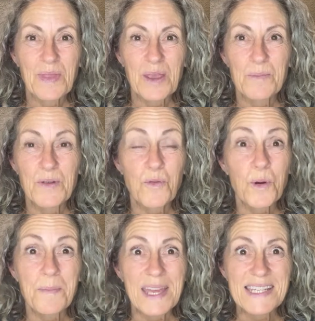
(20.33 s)

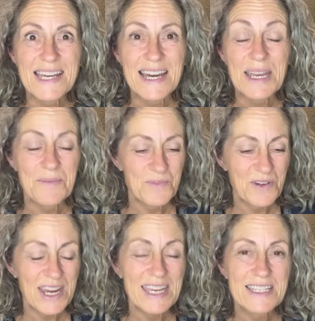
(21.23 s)
before bedtime,
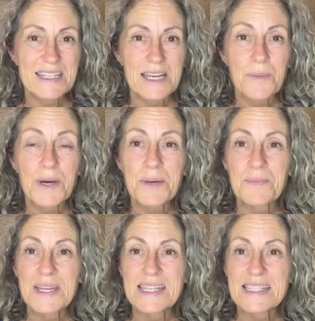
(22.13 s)
right, to come
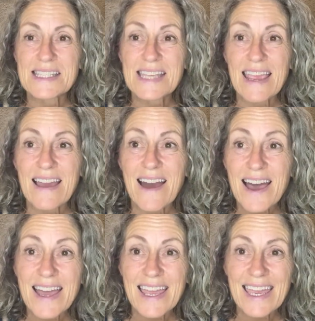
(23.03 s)
up and say
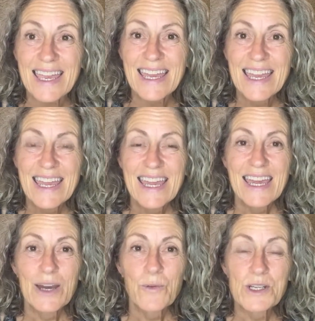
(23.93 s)
hi,
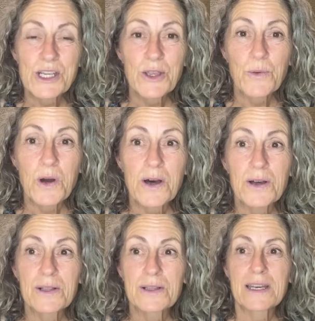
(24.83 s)
wishing you
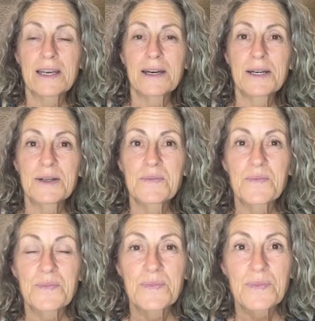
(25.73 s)
all
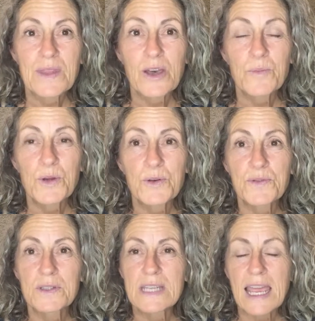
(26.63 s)
a
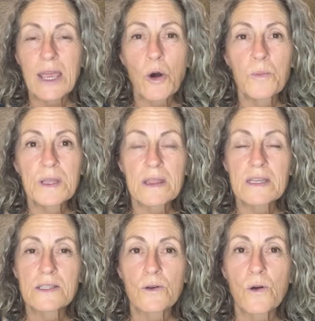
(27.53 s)
beautiful day, hoping
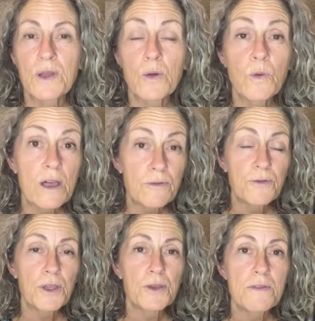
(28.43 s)
things are going well
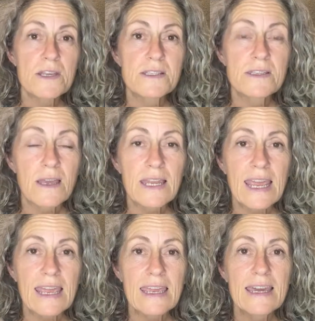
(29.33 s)
for you this
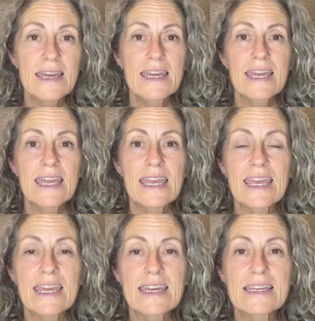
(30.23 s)
Sunday,
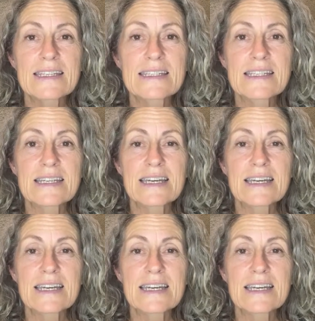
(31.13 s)
and